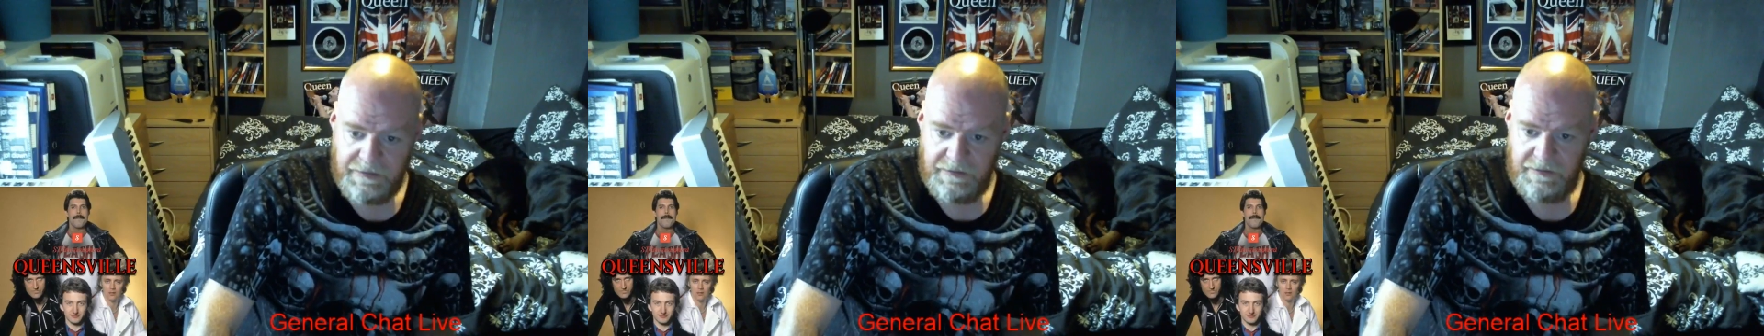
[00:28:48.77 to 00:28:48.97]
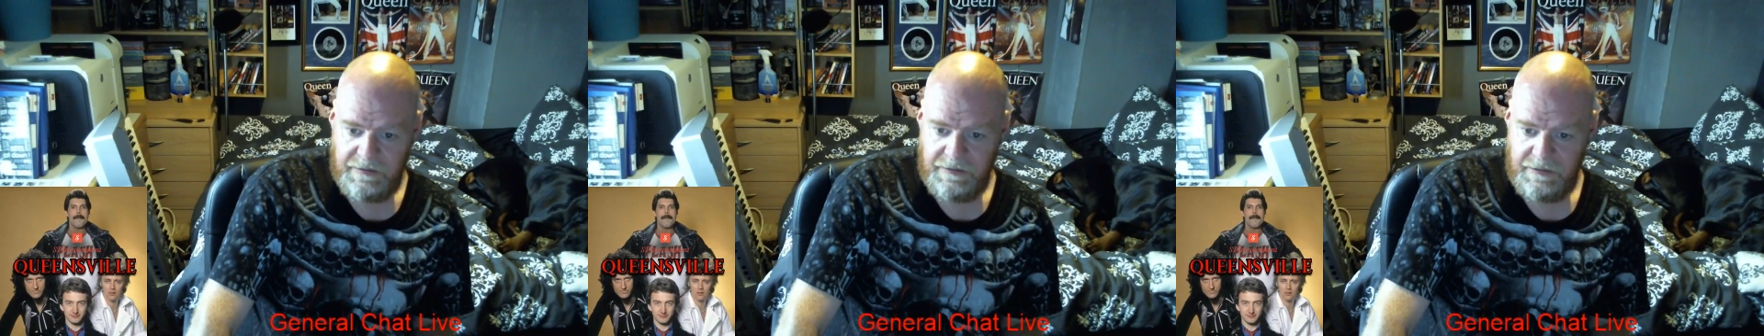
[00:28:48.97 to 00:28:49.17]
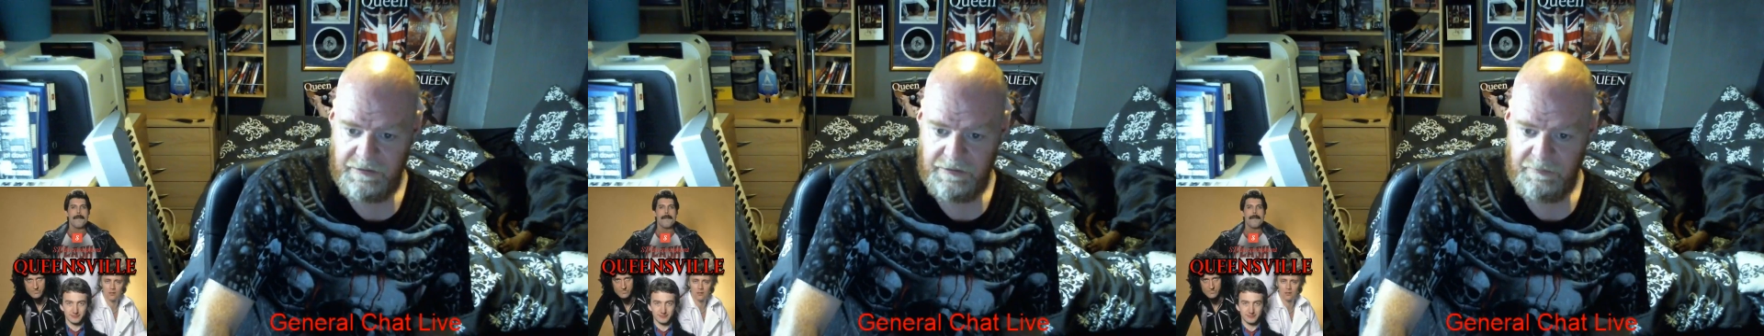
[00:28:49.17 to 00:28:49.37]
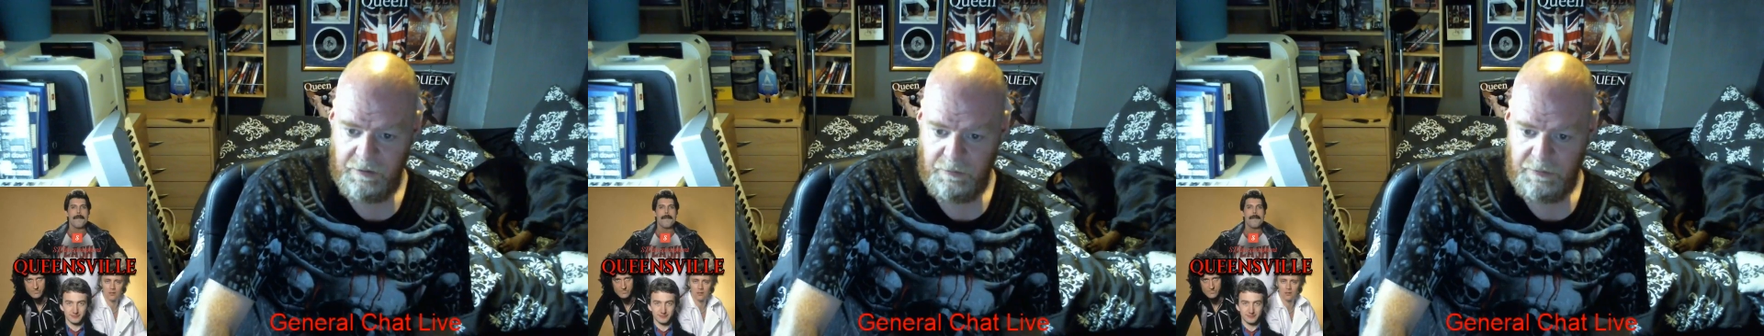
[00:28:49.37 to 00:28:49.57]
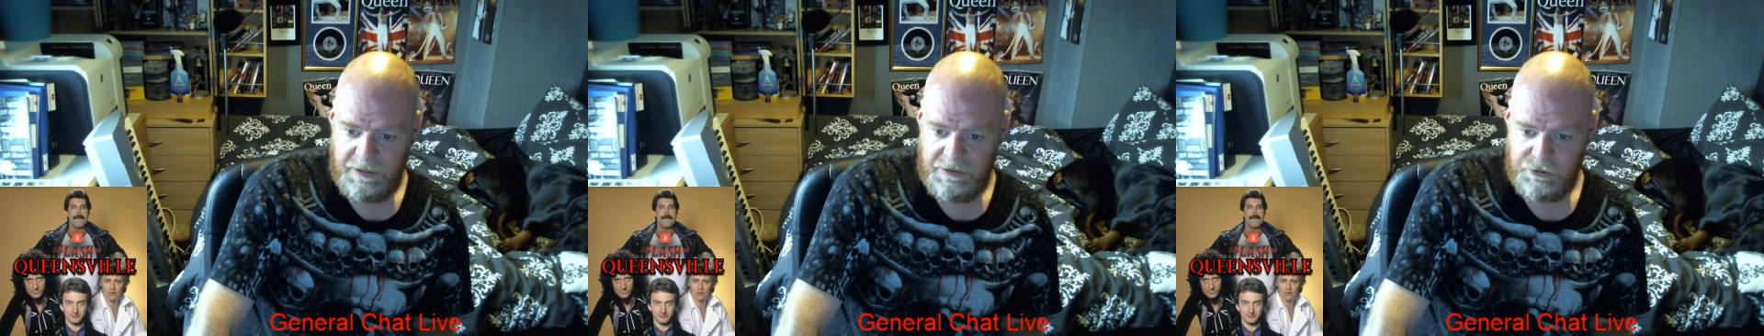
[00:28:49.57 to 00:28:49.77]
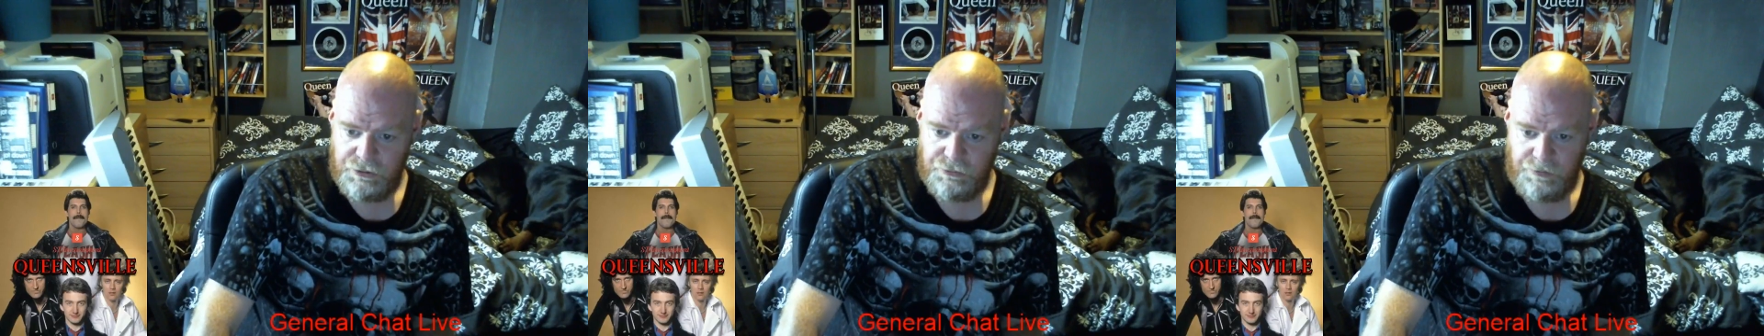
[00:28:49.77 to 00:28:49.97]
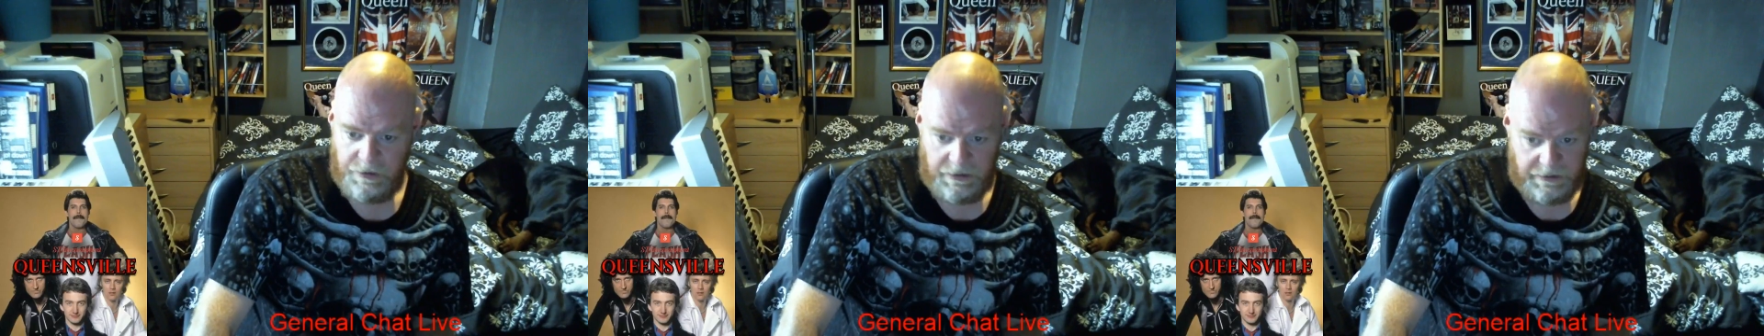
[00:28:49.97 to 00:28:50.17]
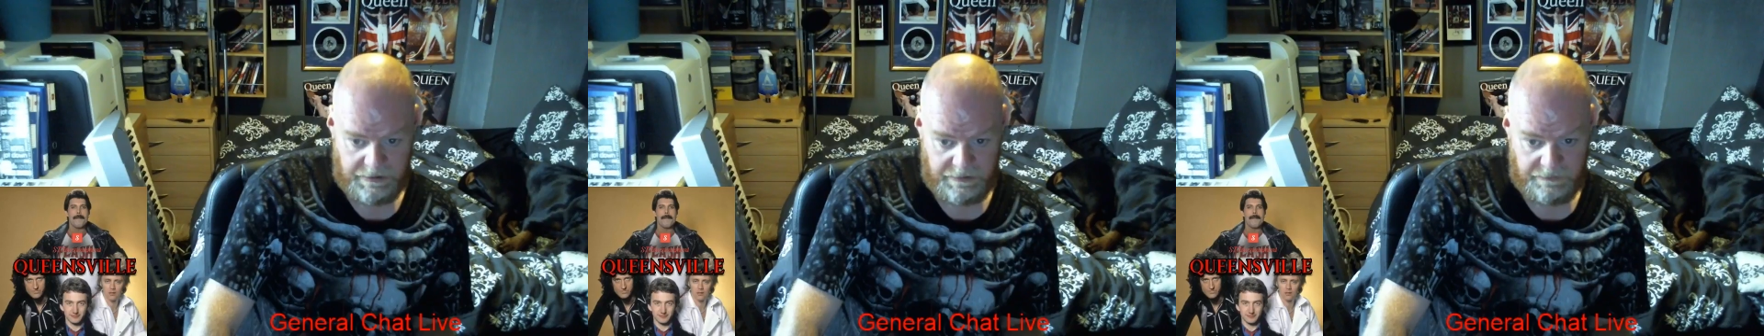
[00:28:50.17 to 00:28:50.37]
on my
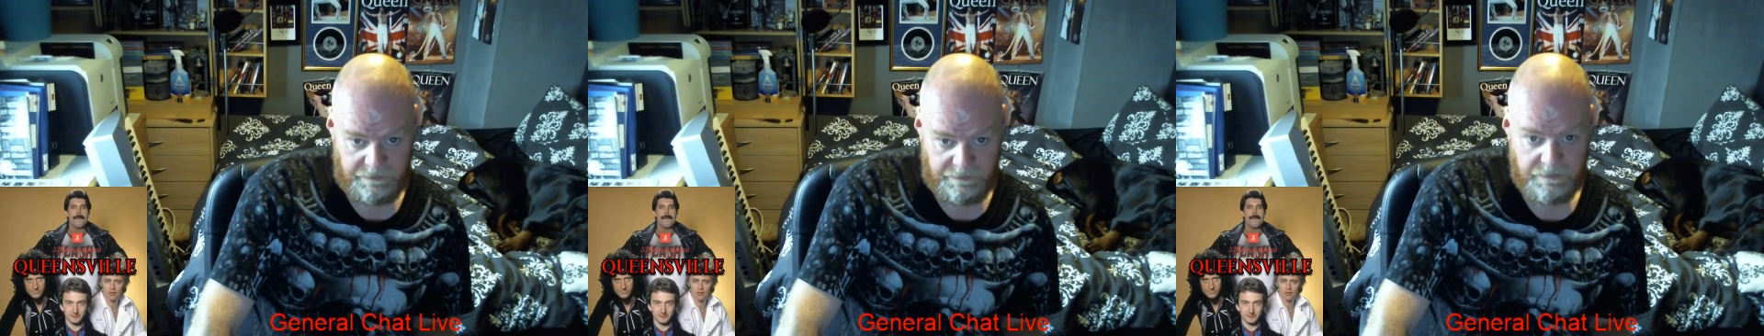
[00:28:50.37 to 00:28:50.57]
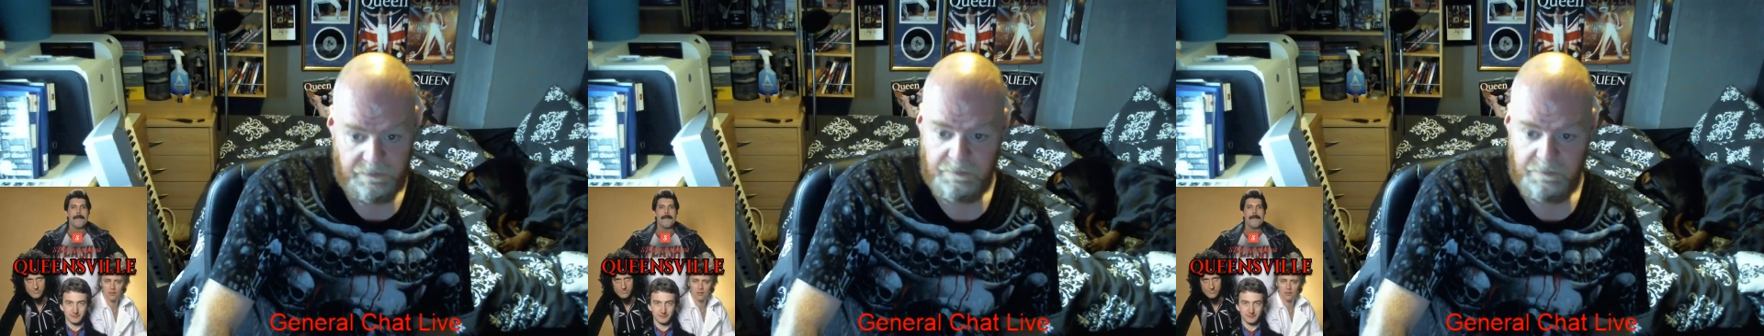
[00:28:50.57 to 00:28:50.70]
drive,